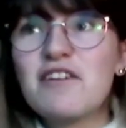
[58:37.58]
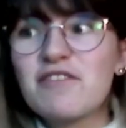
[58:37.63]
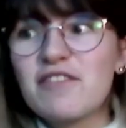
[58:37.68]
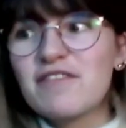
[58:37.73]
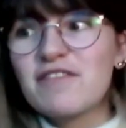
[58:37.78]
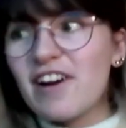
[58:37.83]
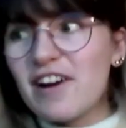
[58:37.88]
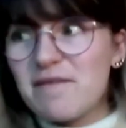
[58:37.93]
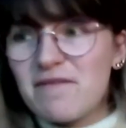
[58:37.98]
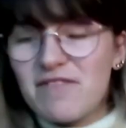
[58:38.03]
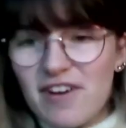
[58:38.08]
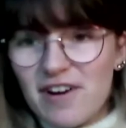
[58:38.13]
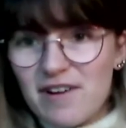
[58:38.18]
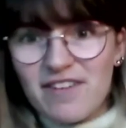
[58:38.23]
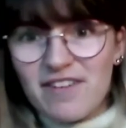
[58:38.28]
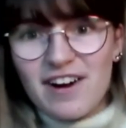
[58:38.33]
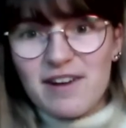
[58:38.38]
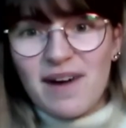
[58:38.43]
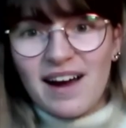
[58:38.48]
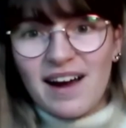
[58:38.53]
from very, very,
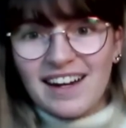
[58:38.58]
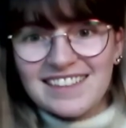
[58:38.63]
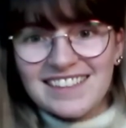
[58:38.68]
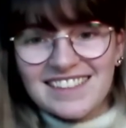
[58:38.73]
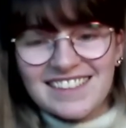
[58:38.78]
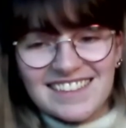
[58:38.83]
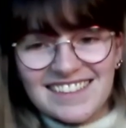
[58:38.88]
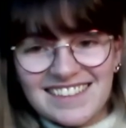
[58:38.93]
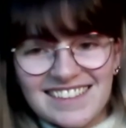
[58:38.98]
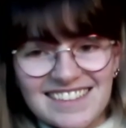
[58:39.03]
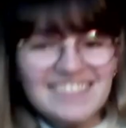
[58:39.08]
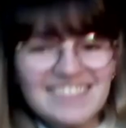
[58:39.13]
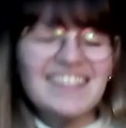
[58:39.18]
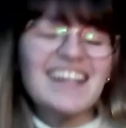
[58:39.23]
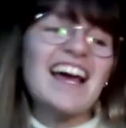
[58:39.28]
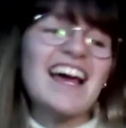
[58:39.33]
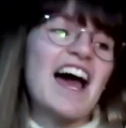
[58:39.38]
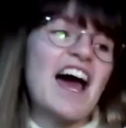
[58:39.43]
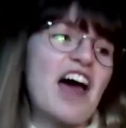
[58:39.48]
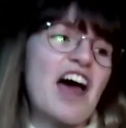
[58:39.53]
very bad conditions.
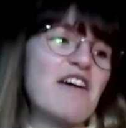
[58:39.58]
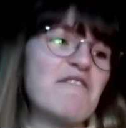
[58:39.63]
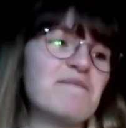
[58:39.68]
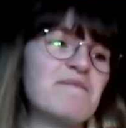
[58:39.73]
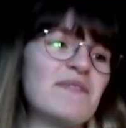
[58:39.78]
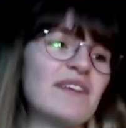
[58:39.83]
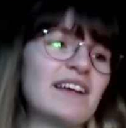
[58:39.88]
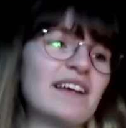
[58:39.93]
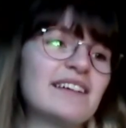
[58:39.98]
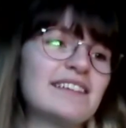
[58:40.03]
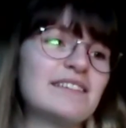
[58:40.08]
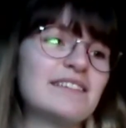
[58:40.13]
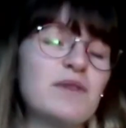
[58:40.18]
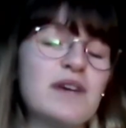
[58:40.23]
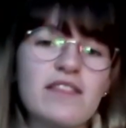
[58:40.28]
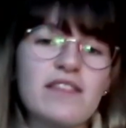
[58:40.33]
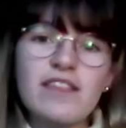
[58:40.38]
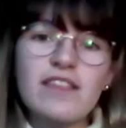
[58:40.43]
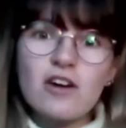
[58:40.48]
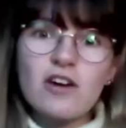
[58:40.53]
Um,
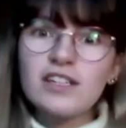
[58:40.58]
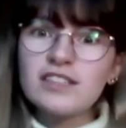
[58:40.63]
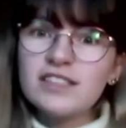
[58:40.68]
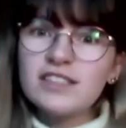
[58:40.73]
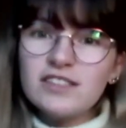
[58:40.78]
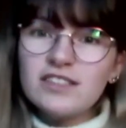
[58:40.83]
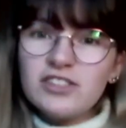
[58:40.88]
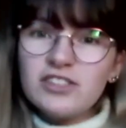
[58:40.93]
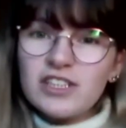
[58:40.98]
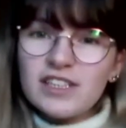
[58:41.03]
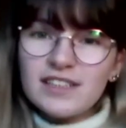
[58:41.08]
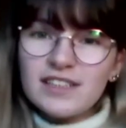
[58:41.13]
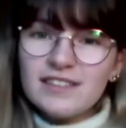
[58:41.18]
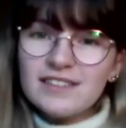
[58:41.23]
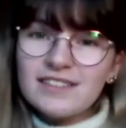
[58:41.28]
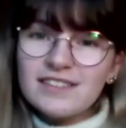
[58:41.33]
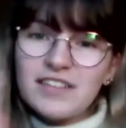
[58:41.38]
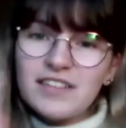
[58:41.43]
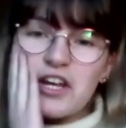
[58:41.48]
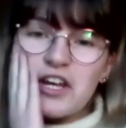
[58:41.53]
with theology
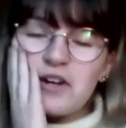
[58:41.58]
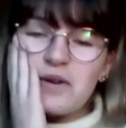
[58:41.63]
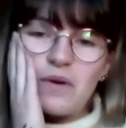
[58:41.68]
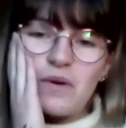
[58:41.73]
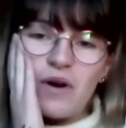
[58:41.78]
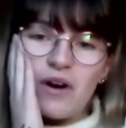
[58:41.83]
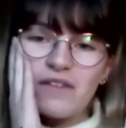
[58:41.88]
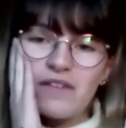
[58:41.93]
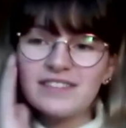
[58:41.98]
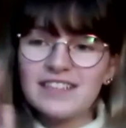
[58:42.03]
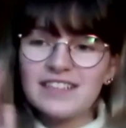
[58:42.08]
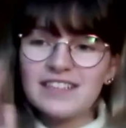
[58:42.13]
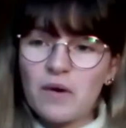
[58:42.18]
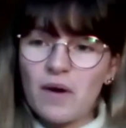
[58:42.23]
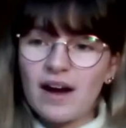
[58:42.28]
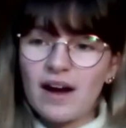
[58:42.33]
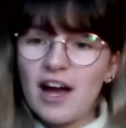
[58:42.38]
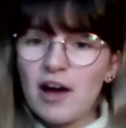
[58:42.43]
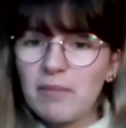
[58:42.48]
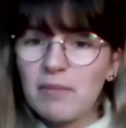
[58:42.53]
students who obviously
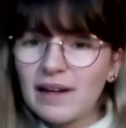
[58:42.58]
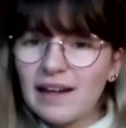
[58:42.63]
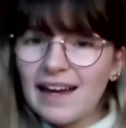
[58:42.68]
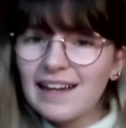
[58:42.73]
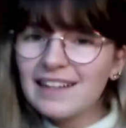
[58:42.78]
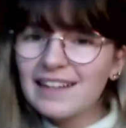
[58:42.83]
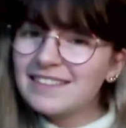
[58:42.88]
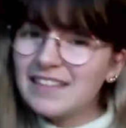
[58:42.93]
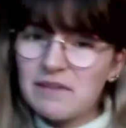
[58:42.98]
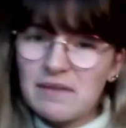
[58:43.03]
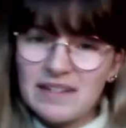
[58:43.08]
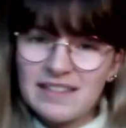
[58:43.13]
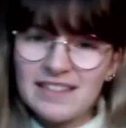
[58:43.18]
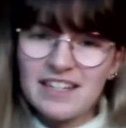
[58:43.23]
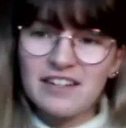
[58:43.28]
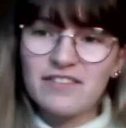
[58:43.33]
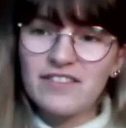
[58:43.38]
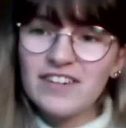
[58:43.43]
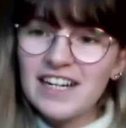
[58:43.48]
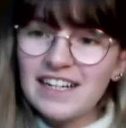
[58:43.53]
quite upper class, they went
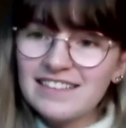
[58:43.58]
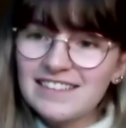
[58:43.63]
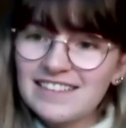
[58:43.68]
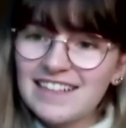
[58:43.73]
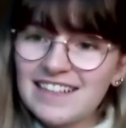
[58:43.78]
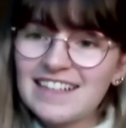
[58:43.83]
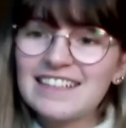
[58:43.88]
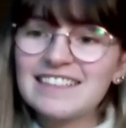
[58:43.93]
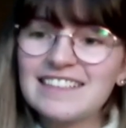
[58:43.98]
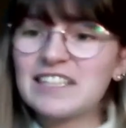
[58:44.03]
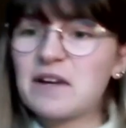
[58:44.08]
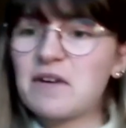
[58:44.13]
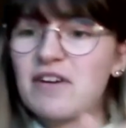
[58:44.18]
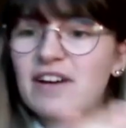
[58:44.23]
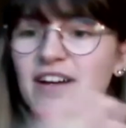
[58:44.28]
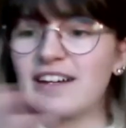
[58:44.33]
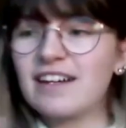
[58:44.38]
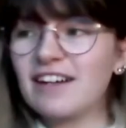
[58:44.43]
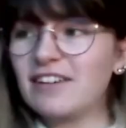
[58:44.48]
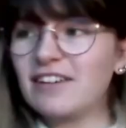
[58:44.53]
to universities, they were
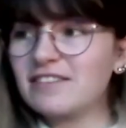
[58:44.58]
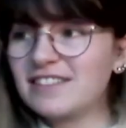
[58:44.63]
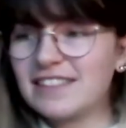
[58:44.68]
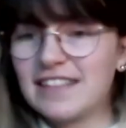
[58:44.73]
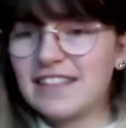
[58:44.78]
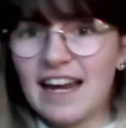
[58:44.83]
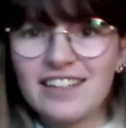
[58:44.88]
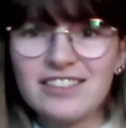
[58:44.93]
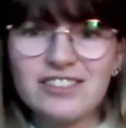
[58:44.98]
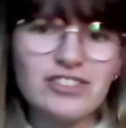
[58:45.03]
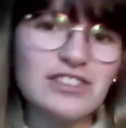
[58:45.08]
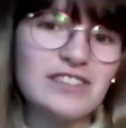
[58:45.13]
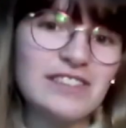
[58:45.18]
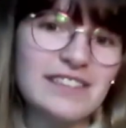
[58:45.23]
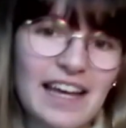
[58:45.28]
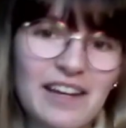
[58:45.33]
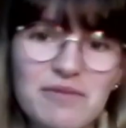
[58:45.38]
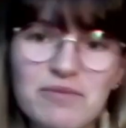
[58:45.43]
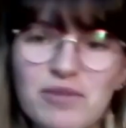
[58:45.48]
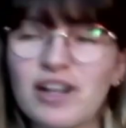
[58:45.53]
in, you know, St Andrews,
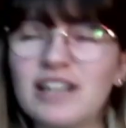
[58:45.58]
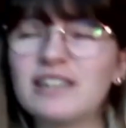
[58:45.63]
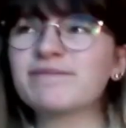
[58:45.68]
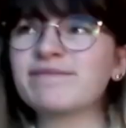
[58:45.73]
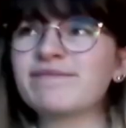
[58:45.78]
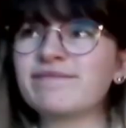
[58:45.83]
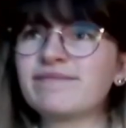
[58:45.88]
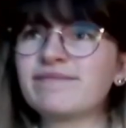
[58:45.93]
Edinburgh.